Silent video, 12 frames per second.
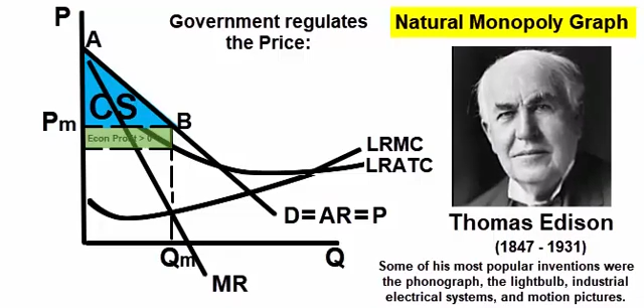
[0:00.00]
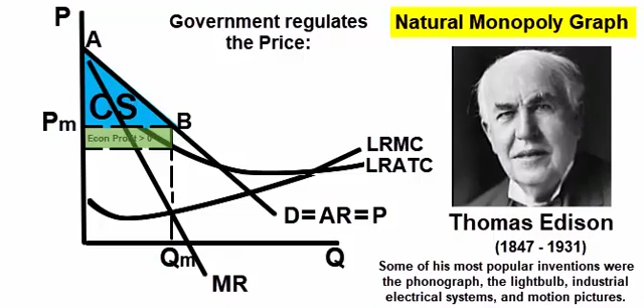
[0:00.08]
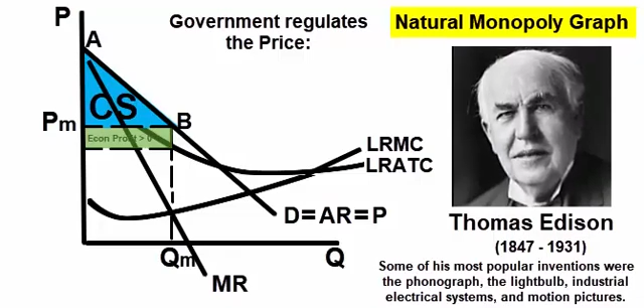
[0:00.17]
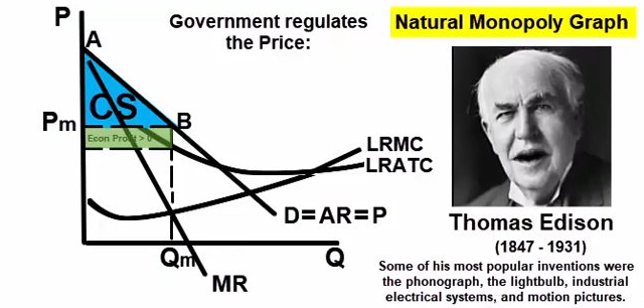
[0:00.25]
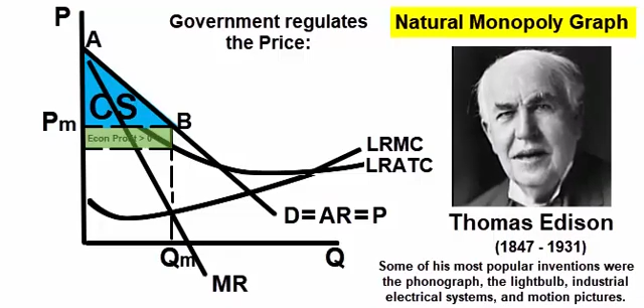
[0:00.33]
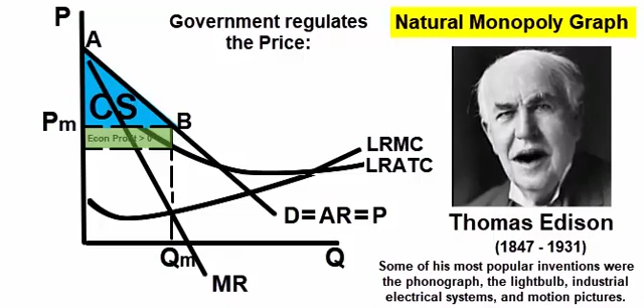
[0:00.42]

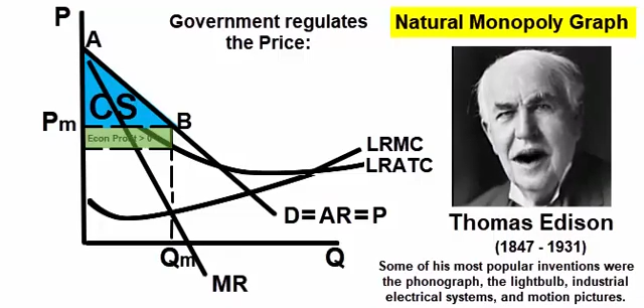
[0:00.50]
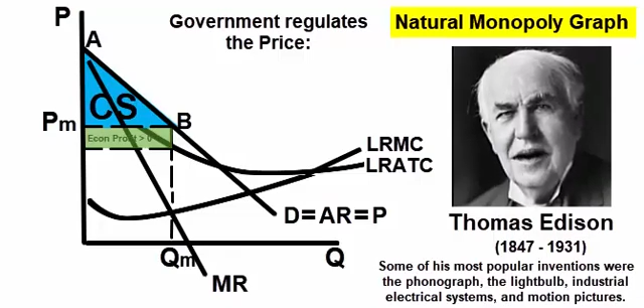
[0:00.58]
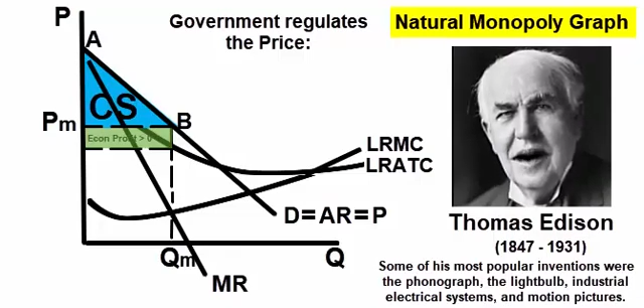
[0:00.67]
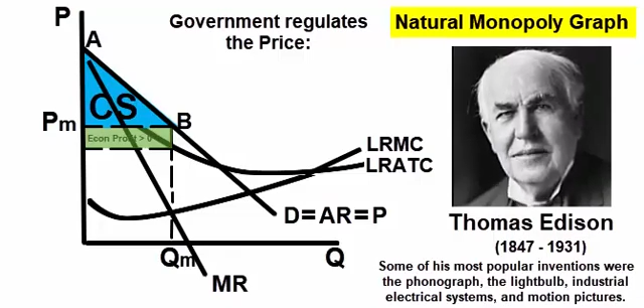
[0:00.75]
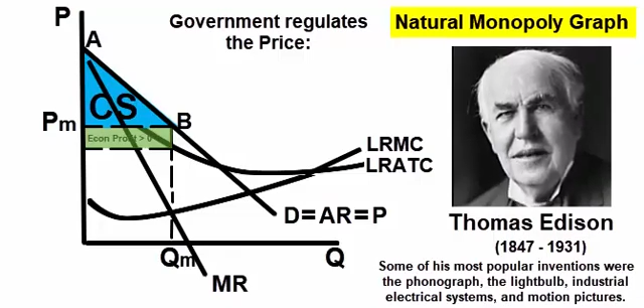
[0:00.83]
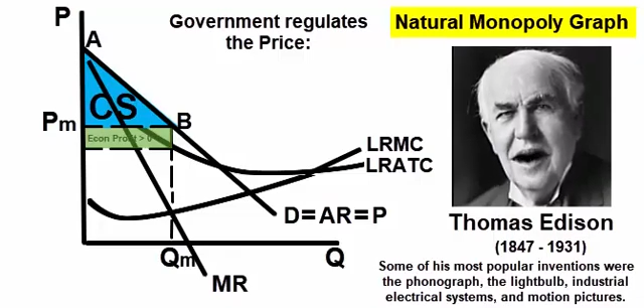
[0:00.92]
Two
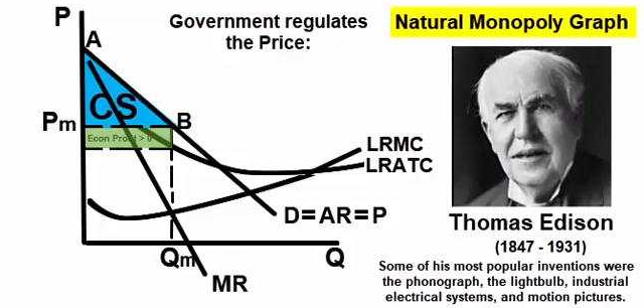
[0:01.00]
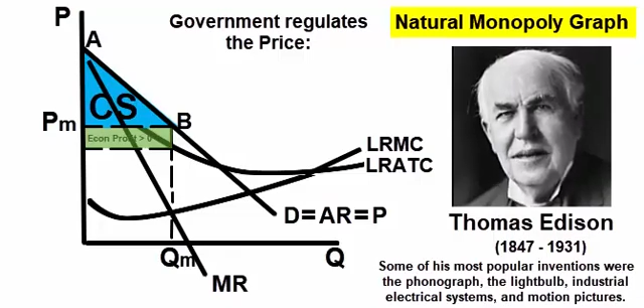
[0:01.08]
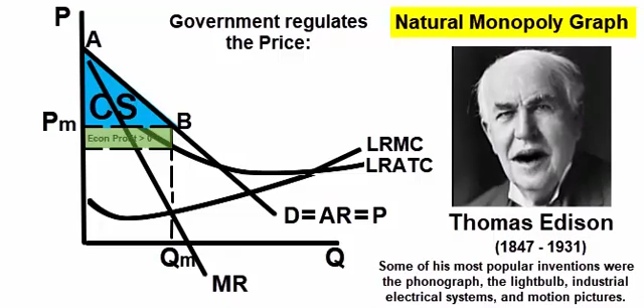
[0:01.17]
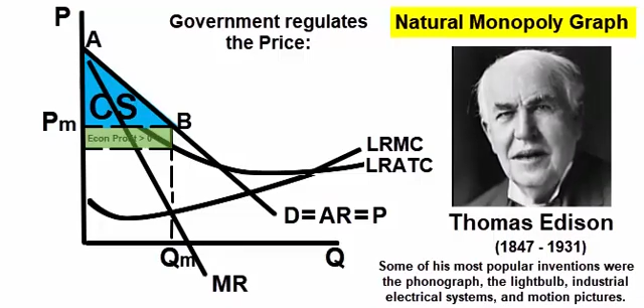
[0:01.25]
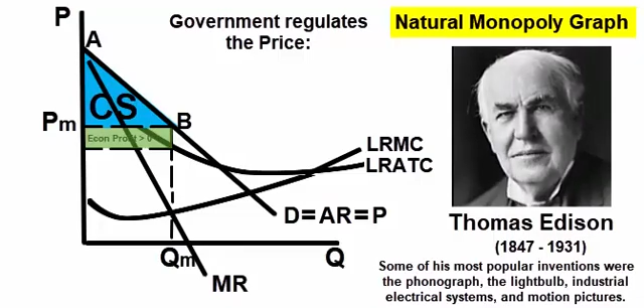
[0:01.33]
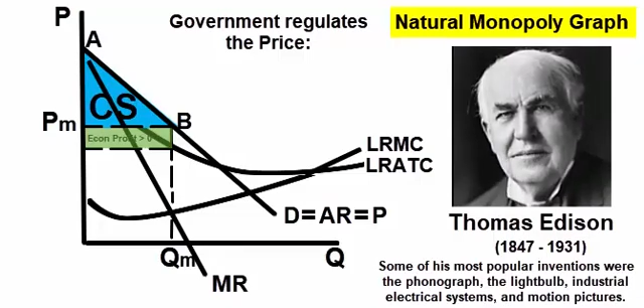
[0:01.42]

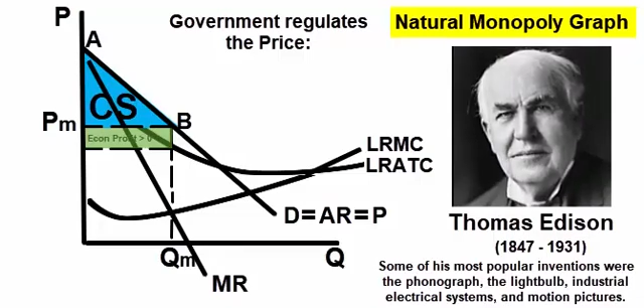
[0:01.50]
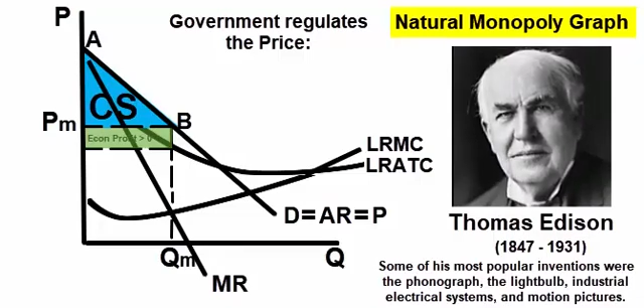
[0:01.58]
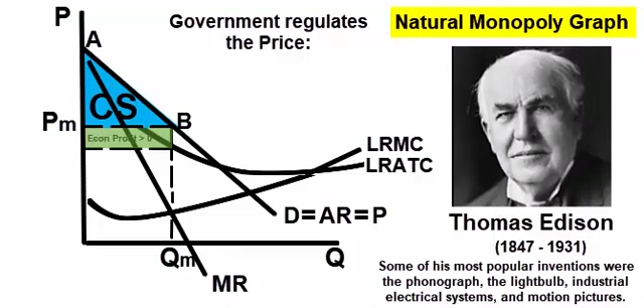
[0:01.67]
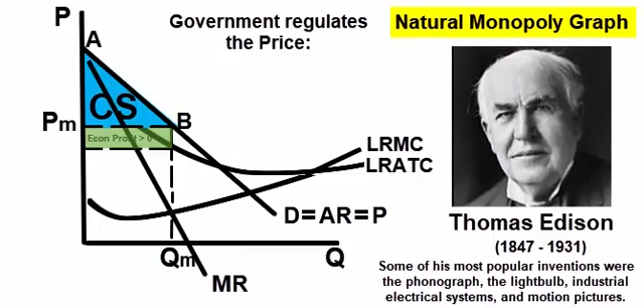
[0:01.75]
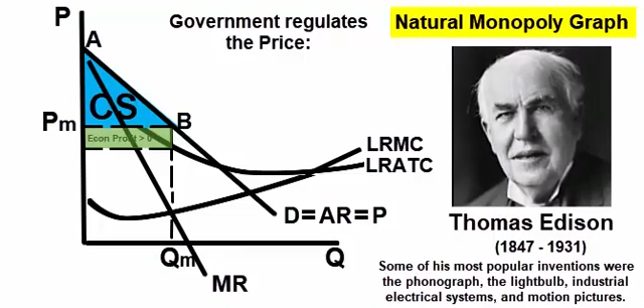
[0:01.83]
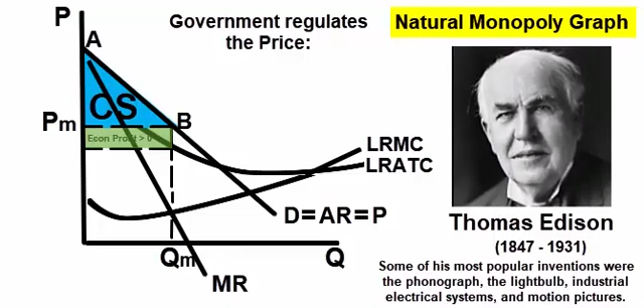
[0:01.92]
examples
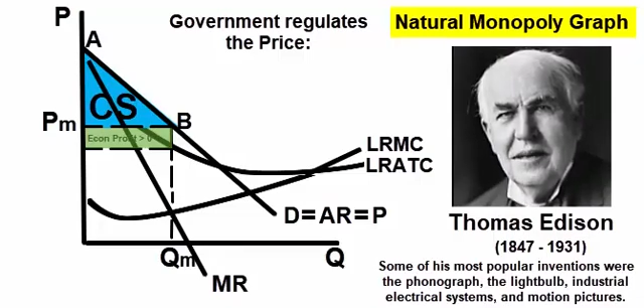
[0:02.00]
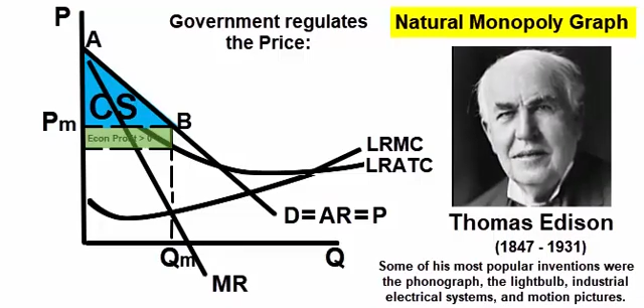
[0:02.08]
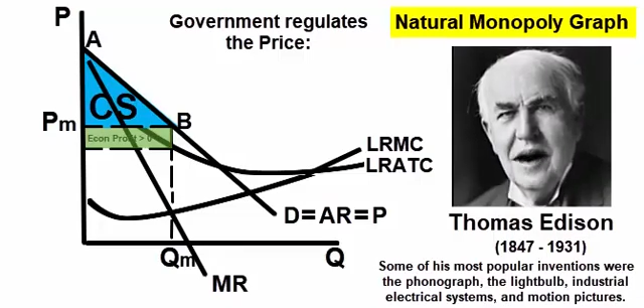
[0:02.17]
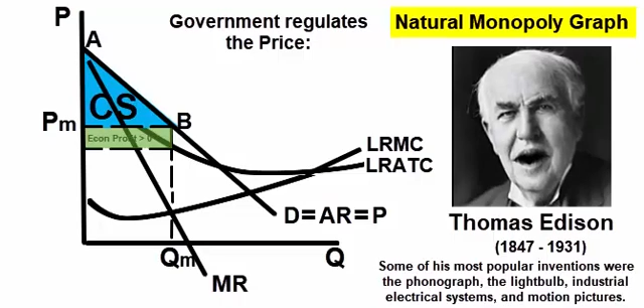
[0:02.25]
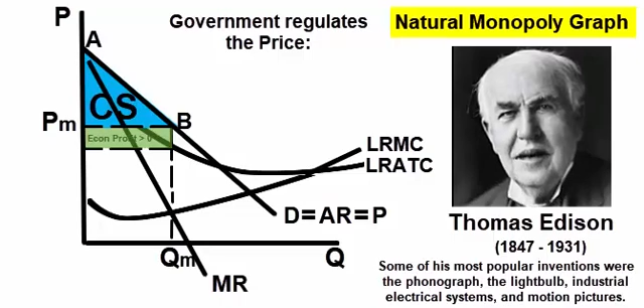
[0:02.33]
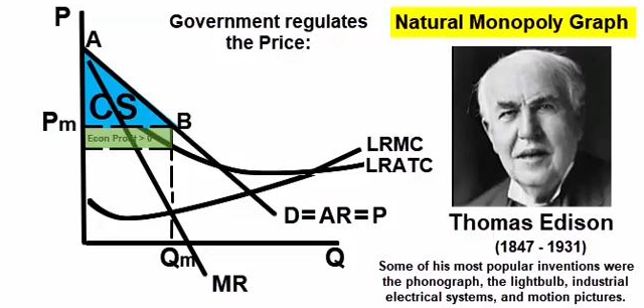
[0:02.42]
of the
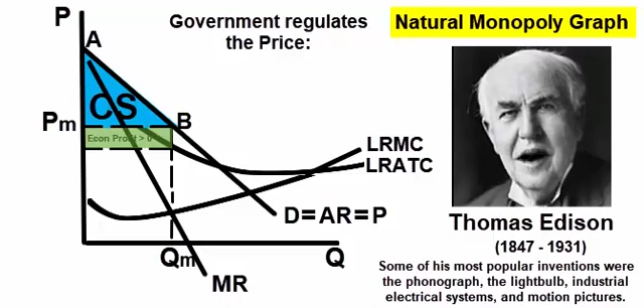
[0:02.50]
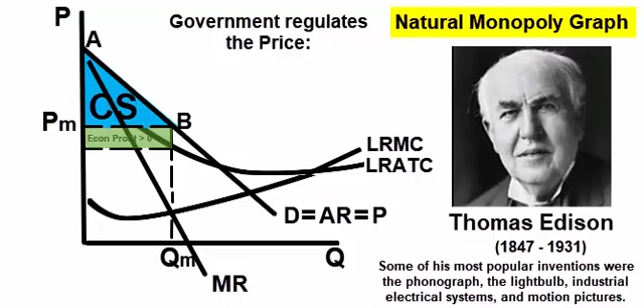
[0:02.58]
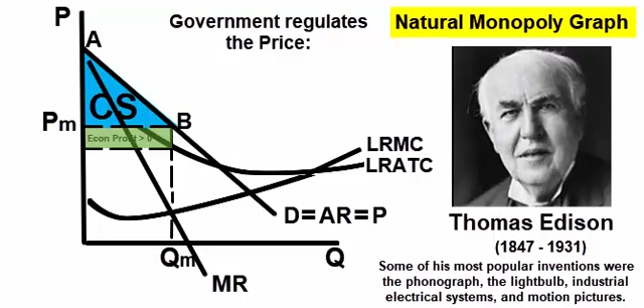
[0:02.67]
government